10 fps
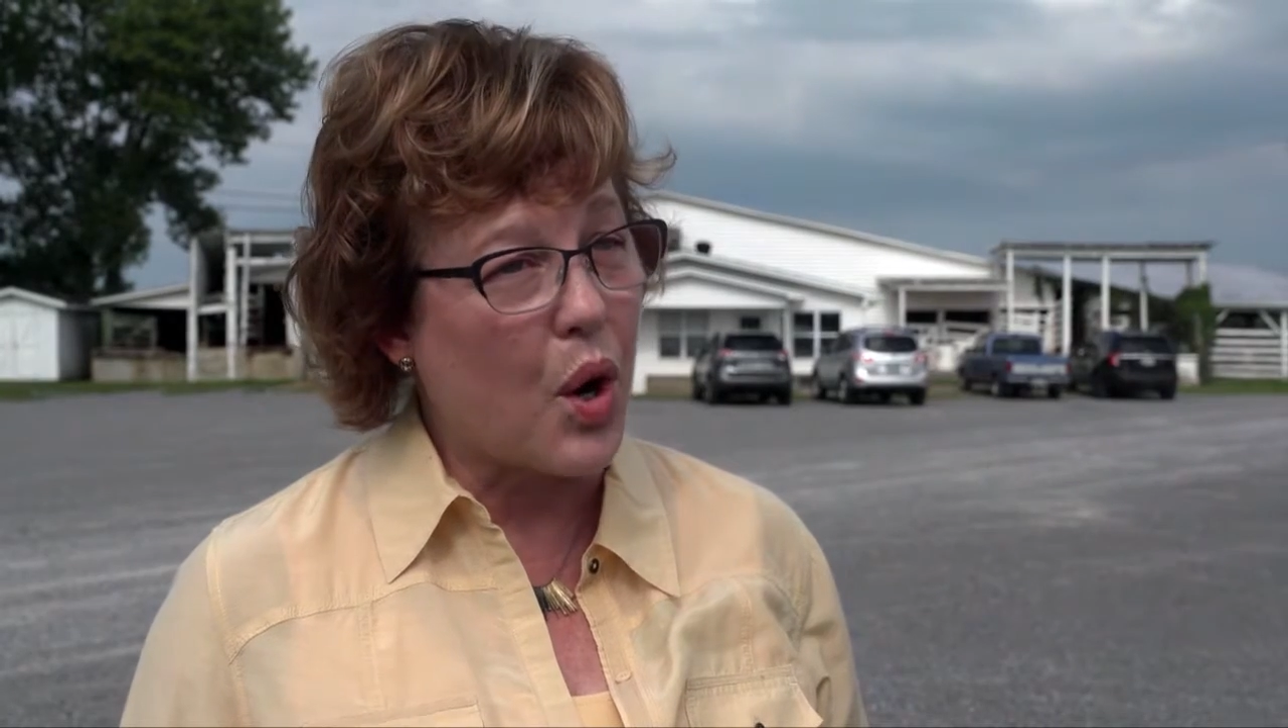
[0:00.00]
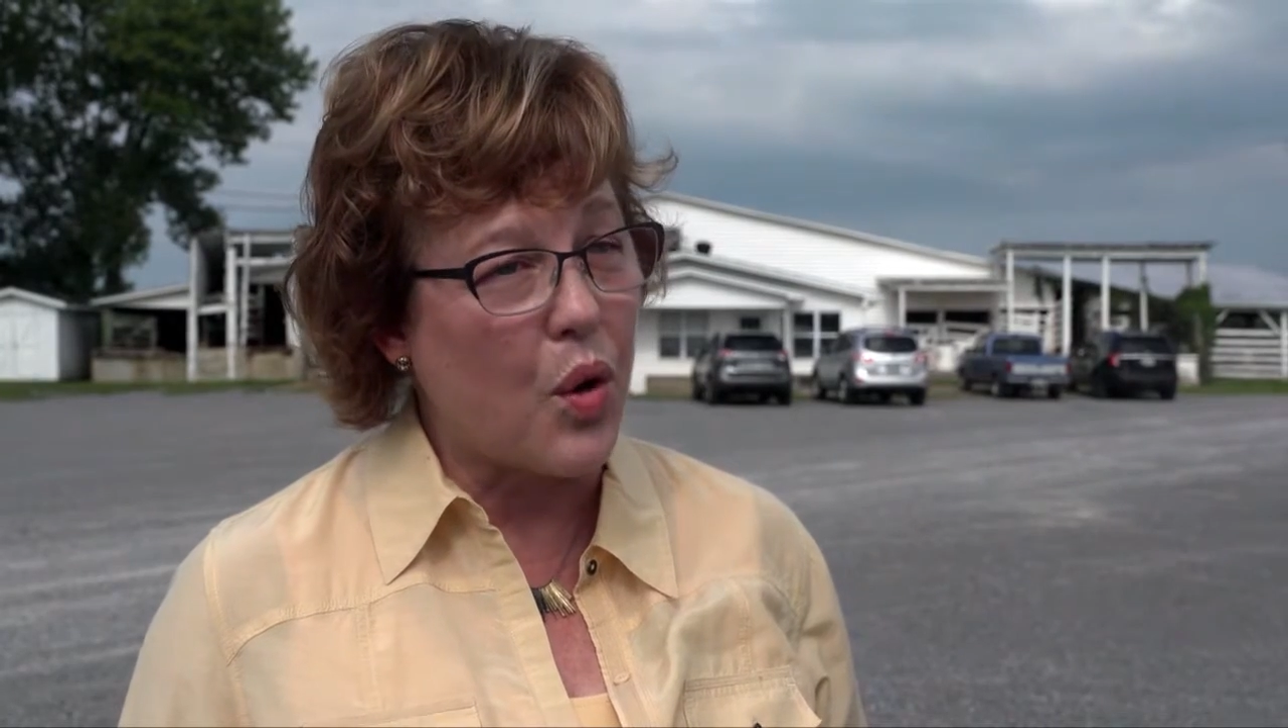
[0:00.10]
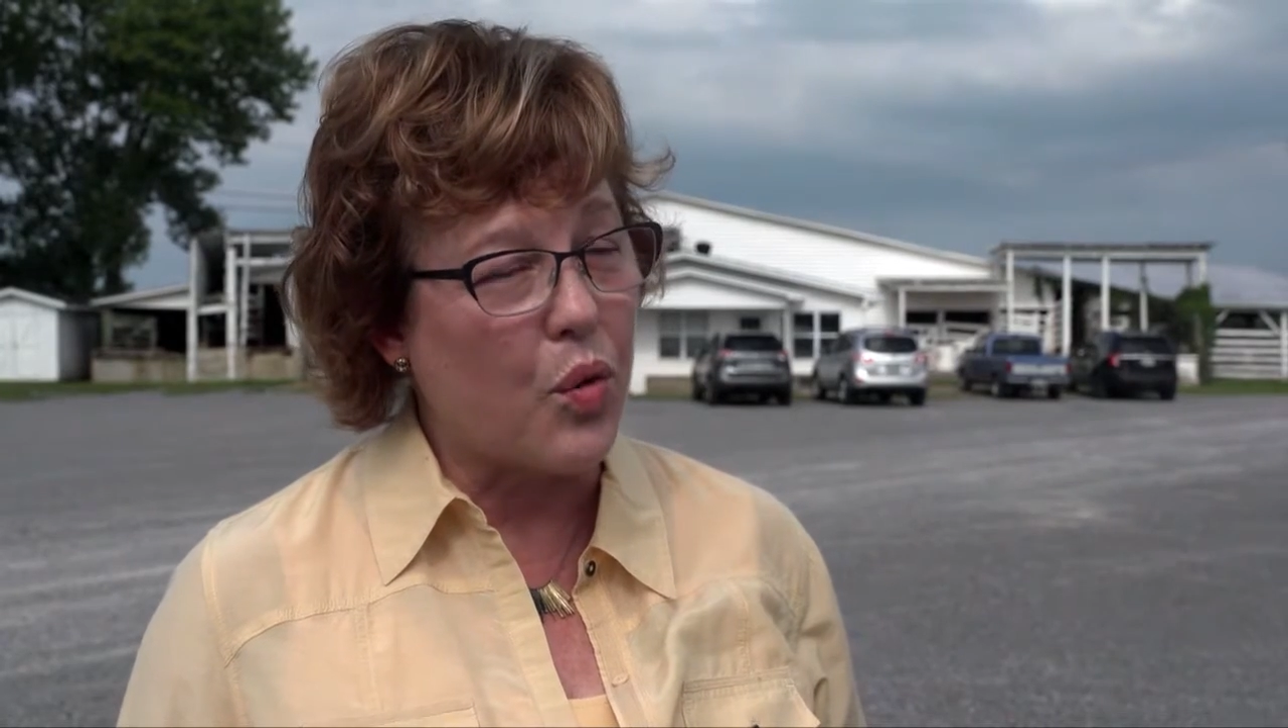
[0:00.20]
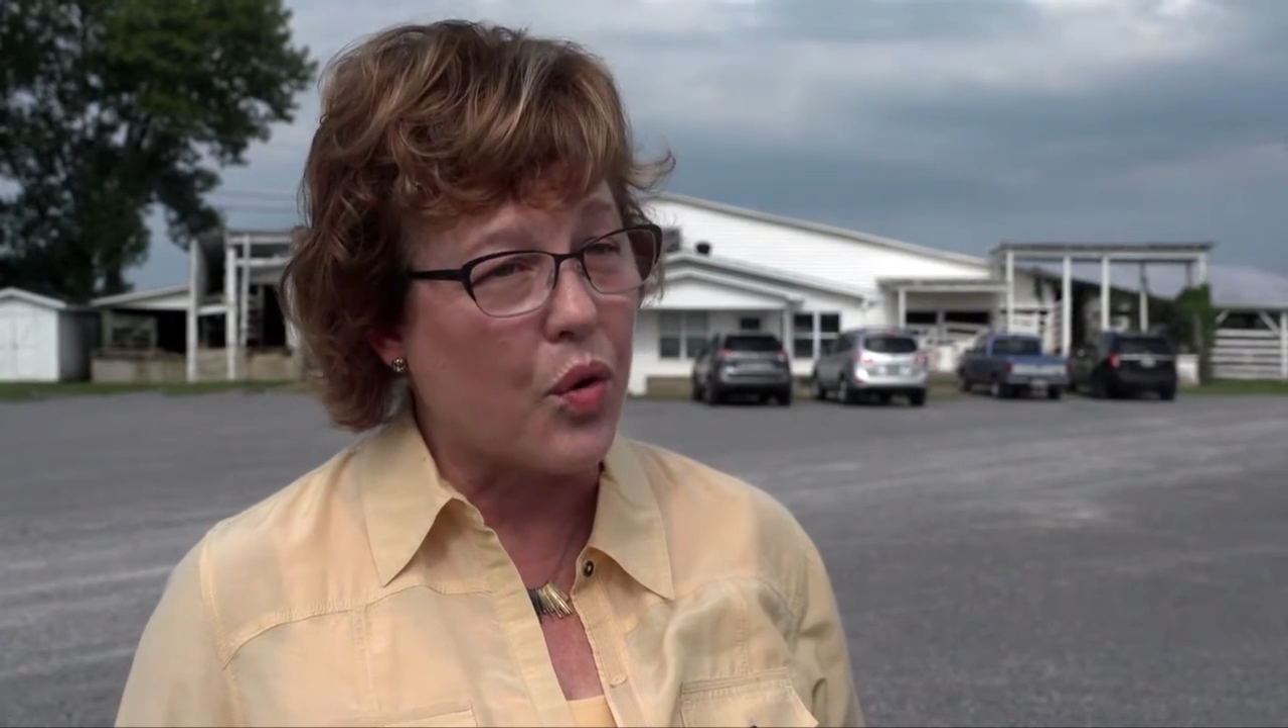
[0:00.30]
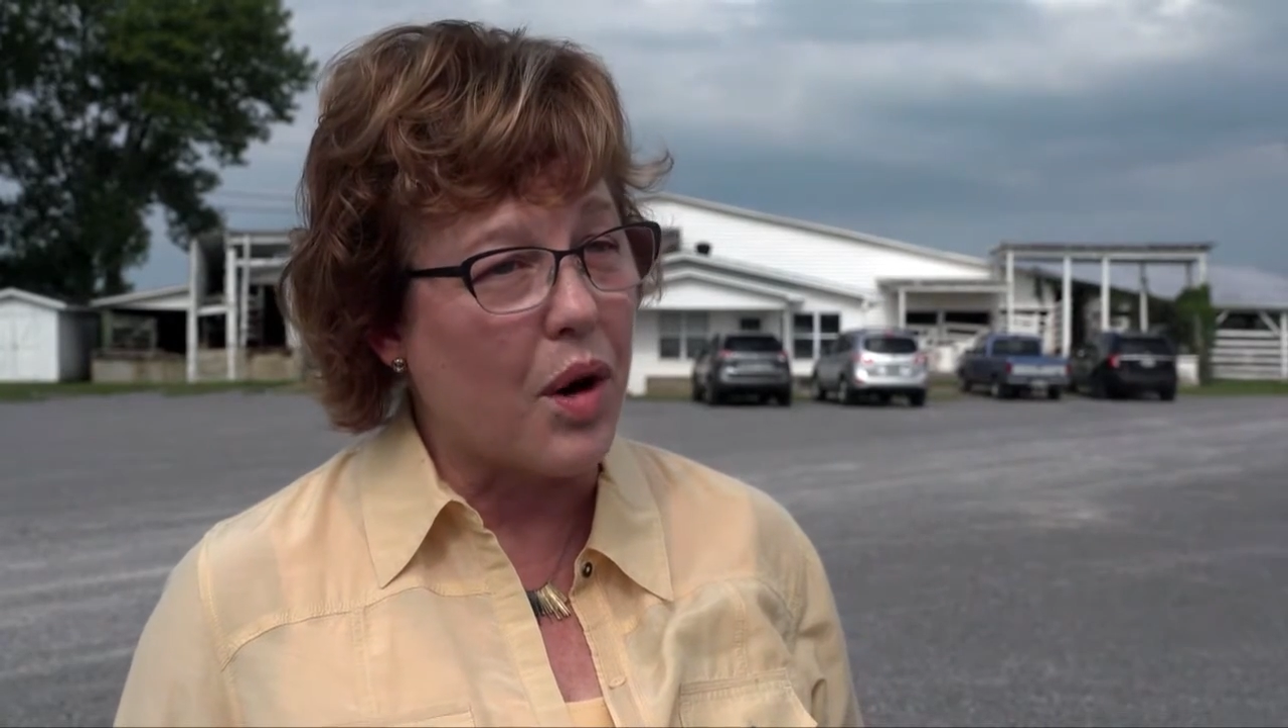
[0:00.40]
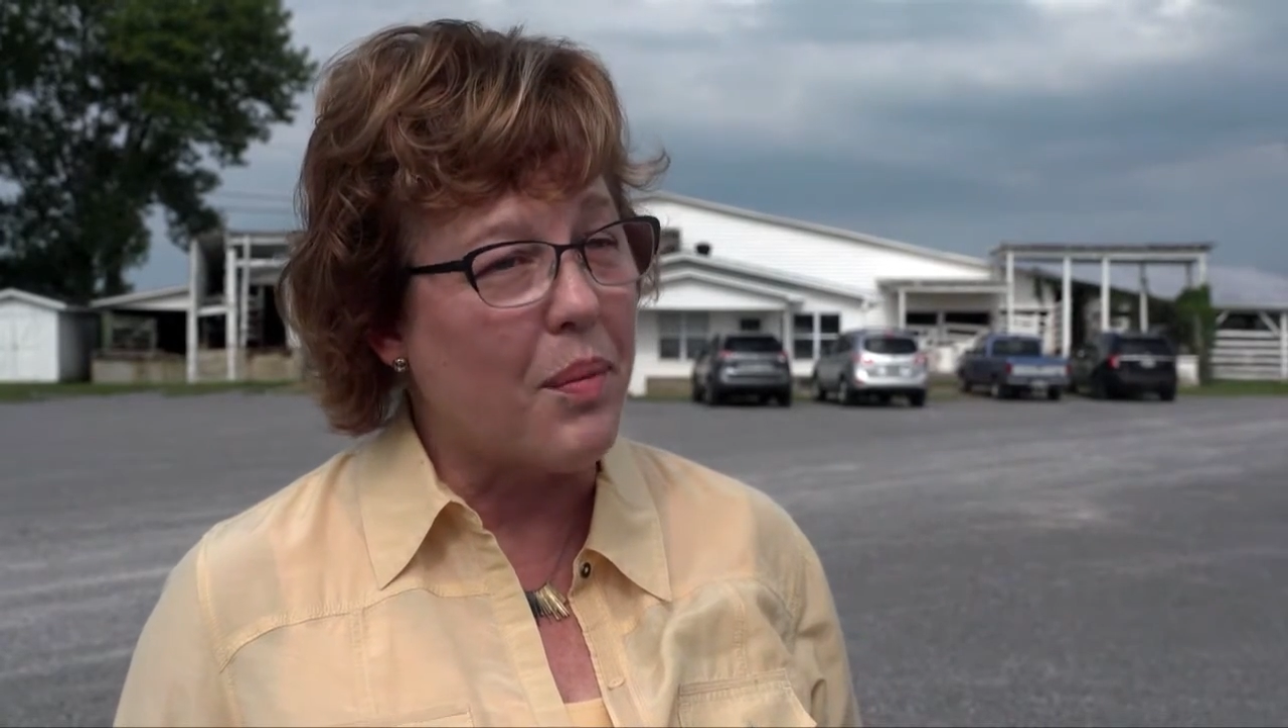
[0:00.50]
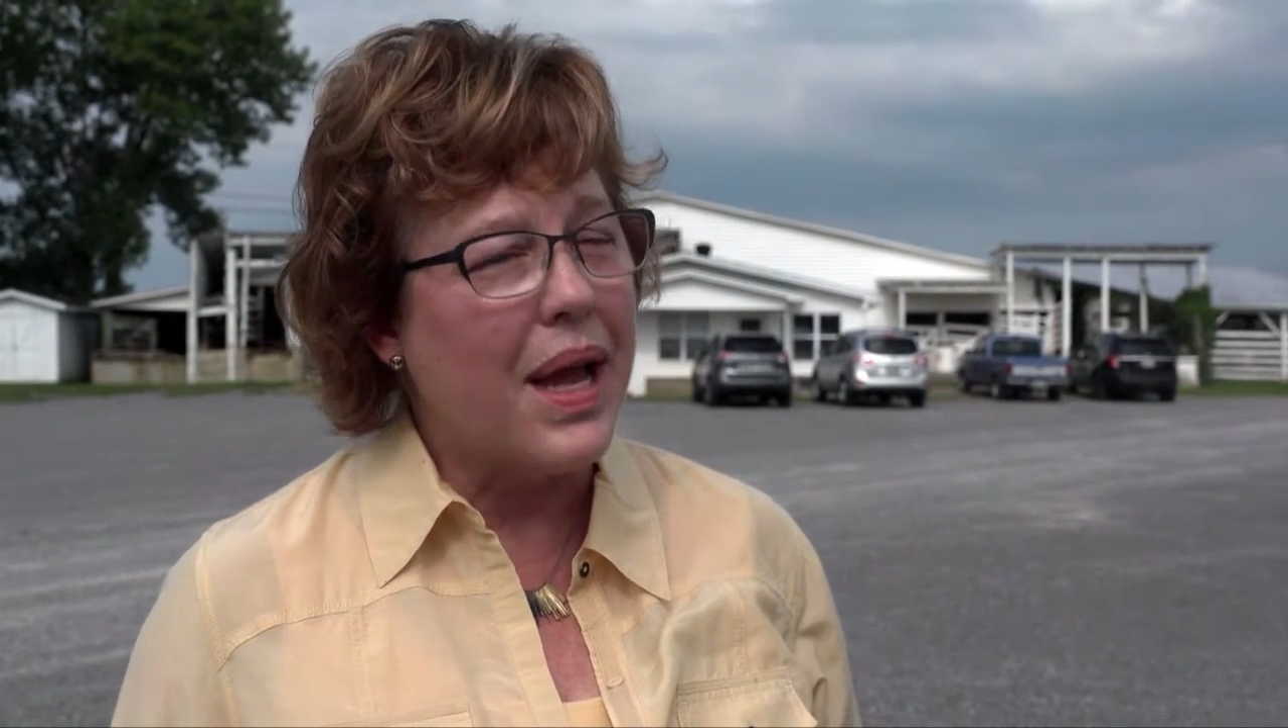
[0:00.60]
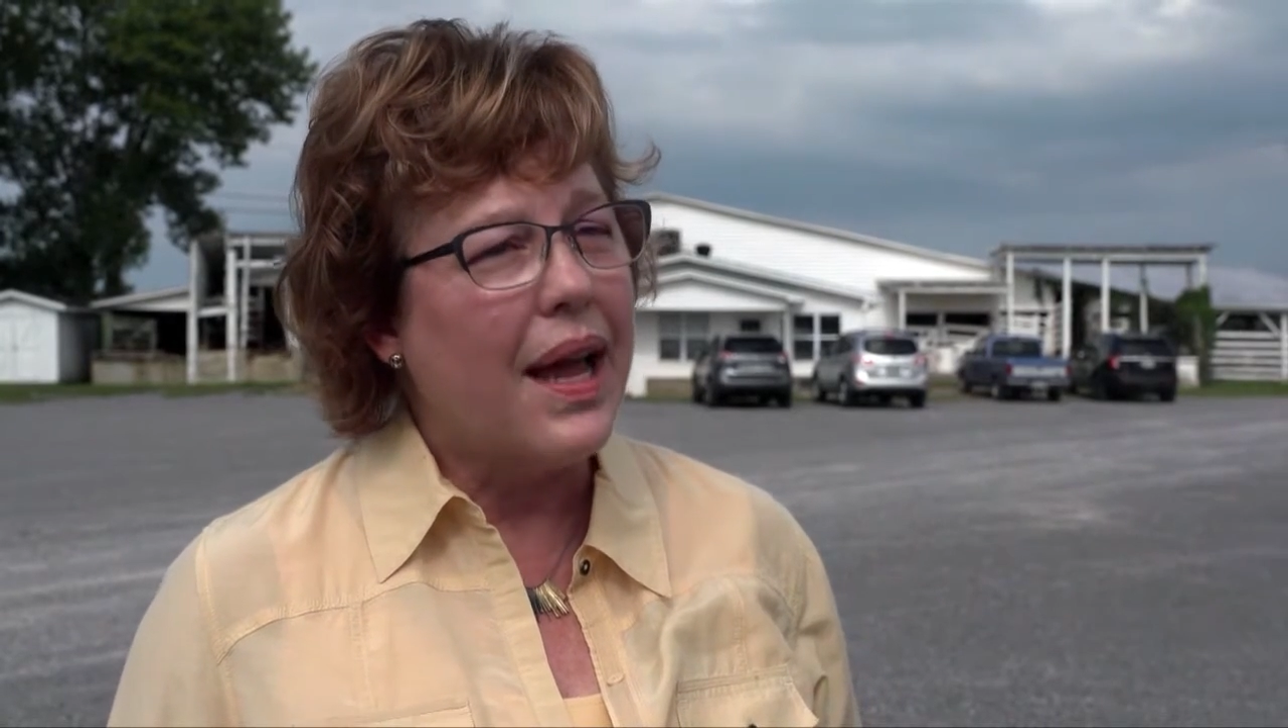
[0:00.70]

program.